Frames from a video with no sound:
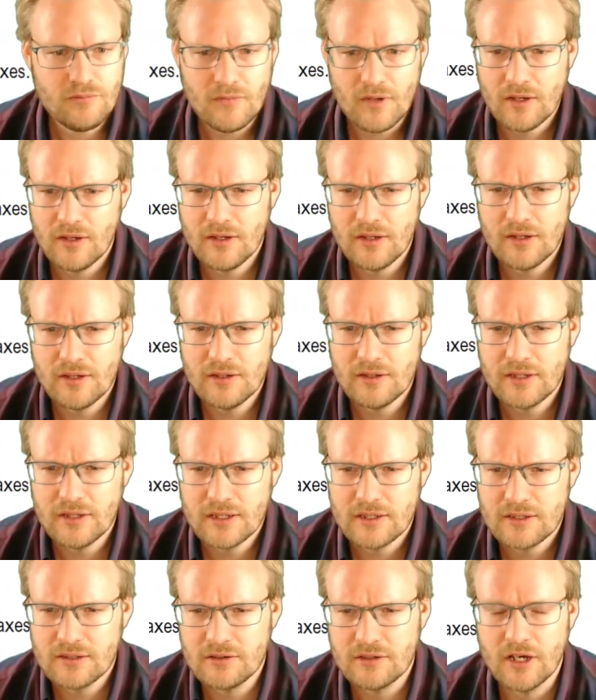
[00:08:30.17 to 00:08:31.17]

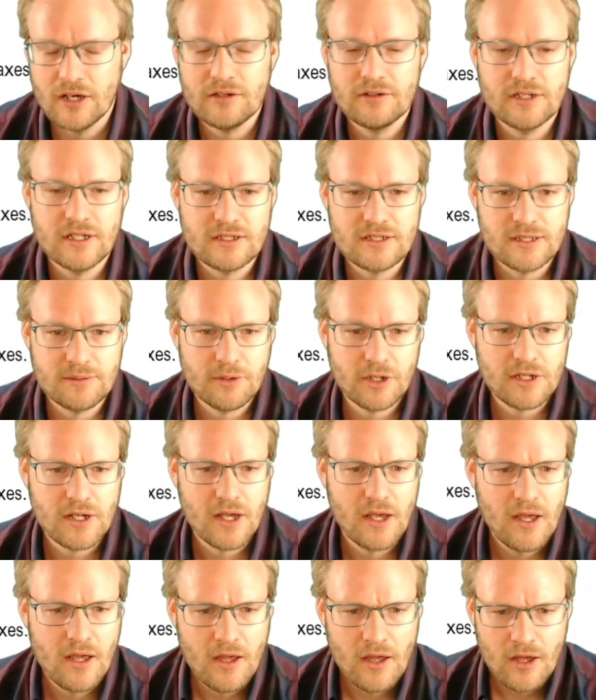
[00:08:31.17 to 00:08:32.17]
That does seem right.
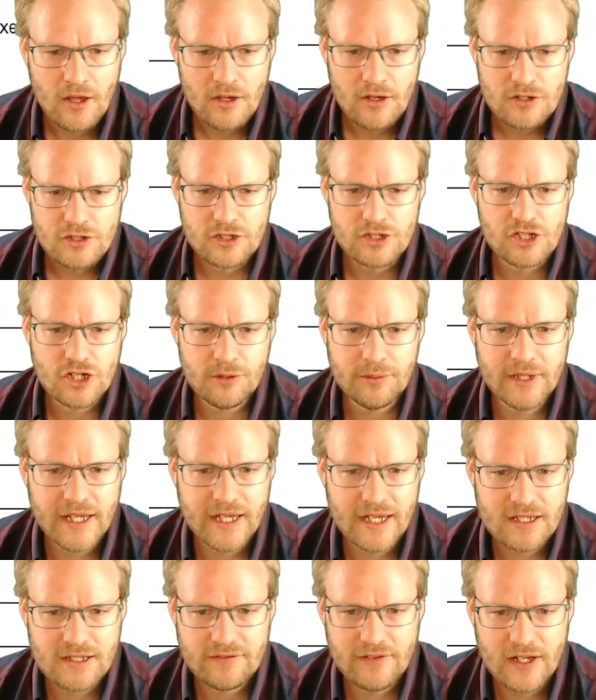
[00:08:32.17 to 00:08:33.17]
Determine the
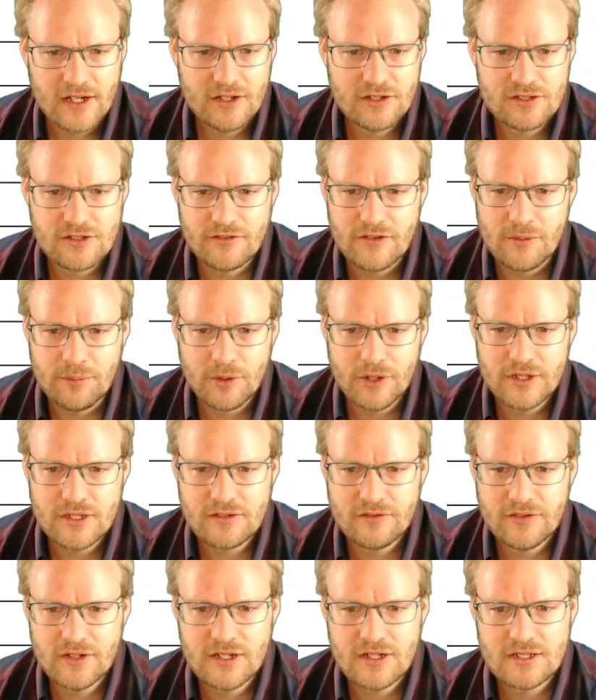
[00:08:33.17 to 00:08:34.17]
x values of the points
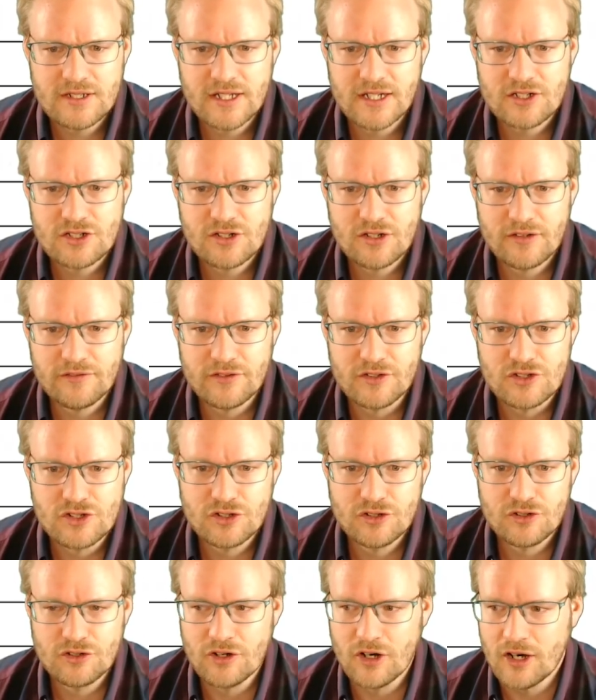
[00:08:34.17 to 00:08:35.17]
of intersection of the
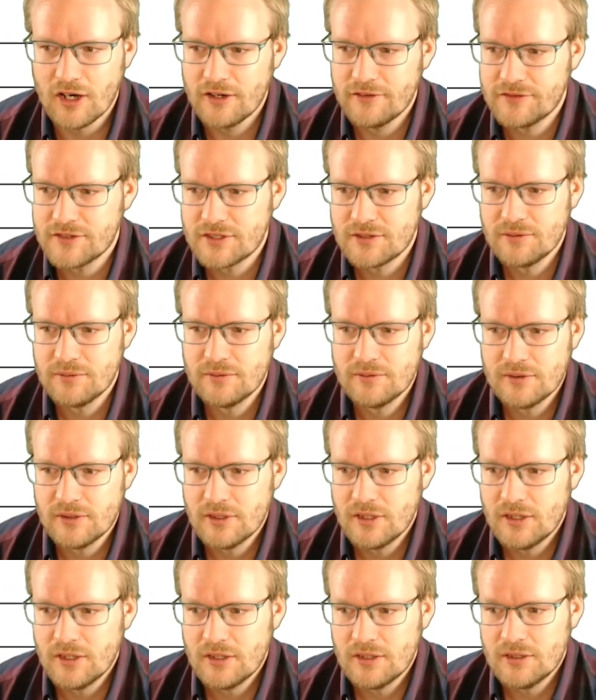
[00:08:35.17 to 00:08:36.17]
2 graphs.
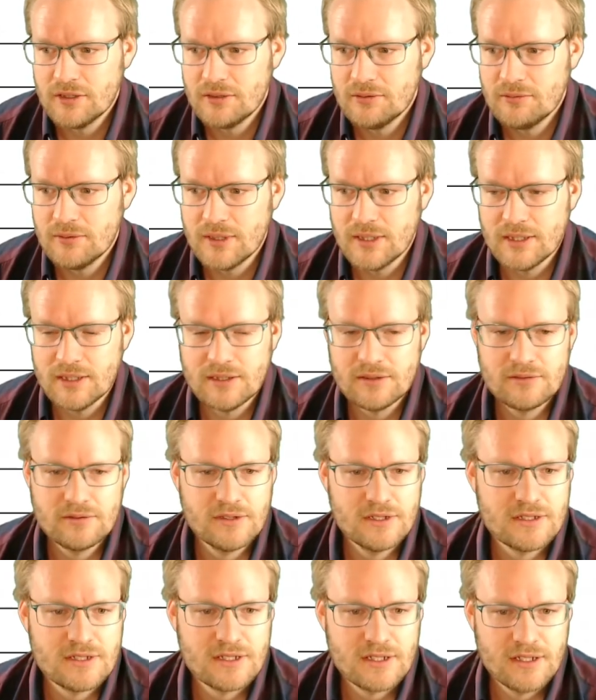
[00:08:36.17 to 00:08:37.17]
Well,
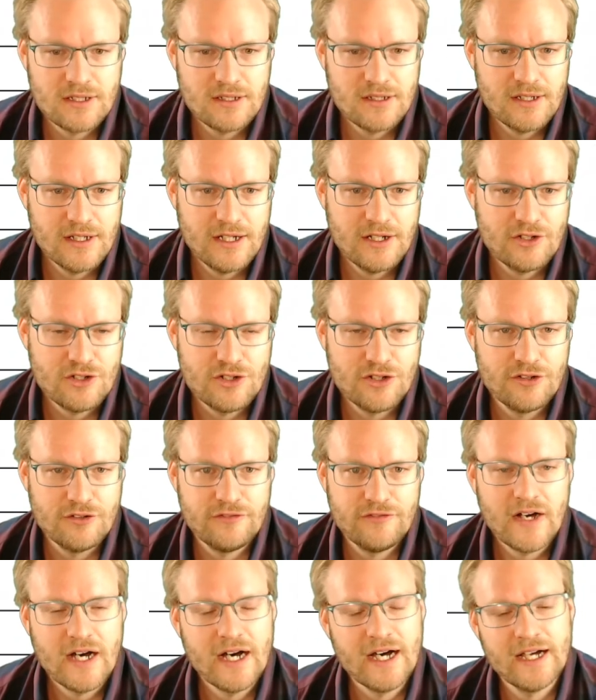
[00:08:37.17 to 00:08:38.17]
how do you
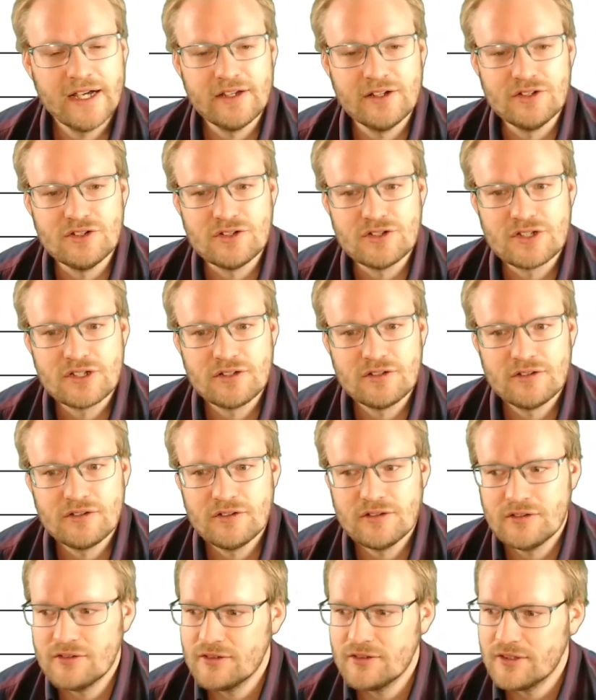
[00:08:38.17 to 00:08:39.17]
find
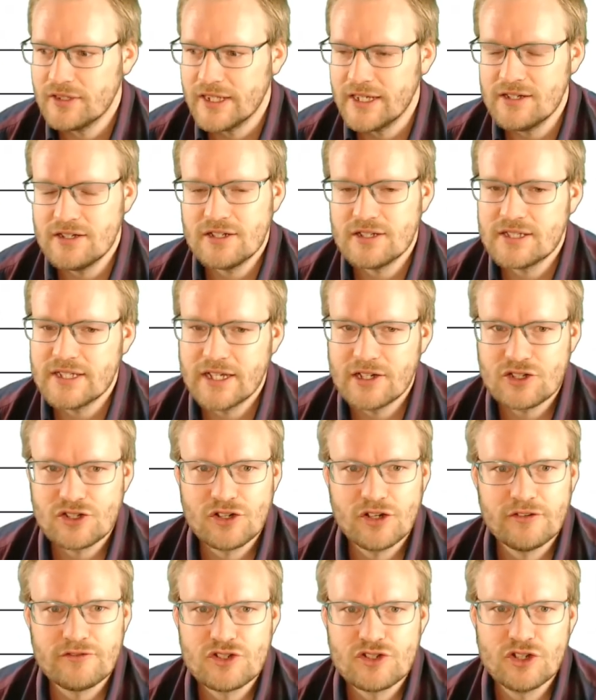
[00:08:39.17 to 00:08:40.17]
the intersection
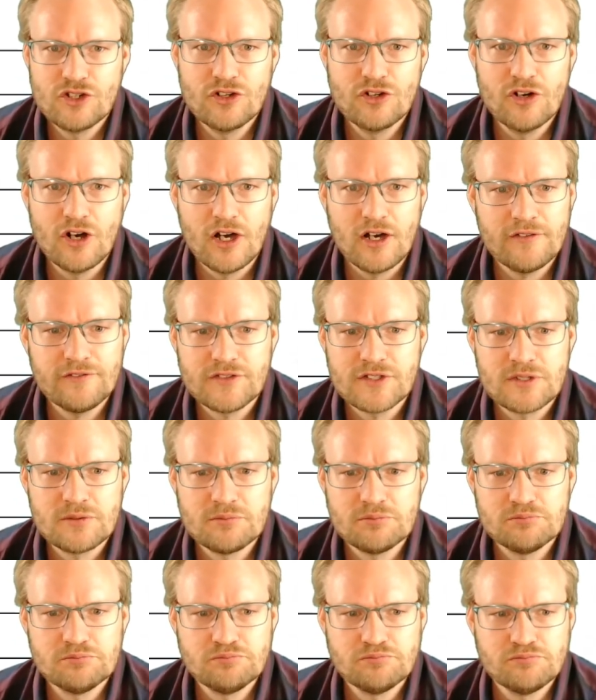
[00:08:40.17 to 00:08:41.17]
of 2 graphs?
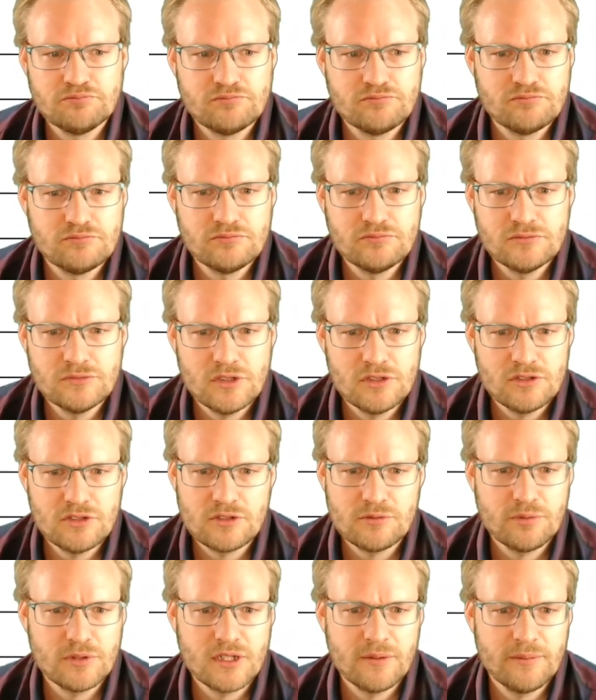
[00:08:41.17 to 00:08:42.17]
We'll
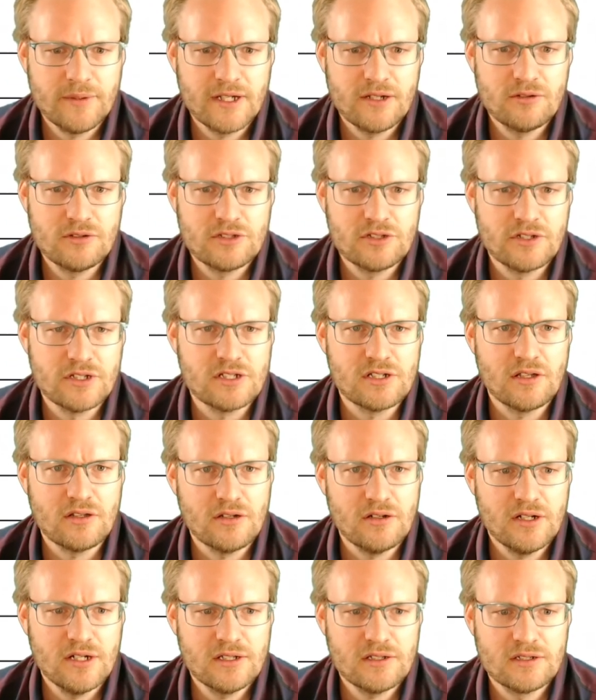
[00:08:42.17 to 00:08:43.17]
just put them equal to each other,
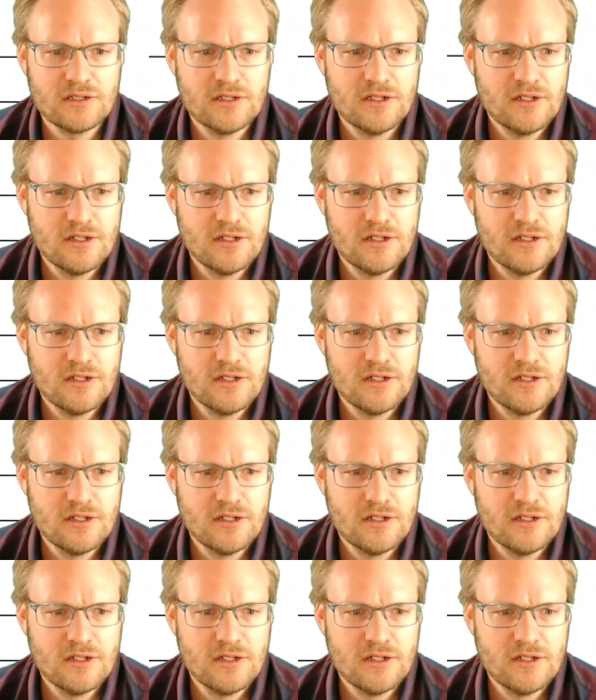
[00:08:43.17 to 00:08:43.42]
right?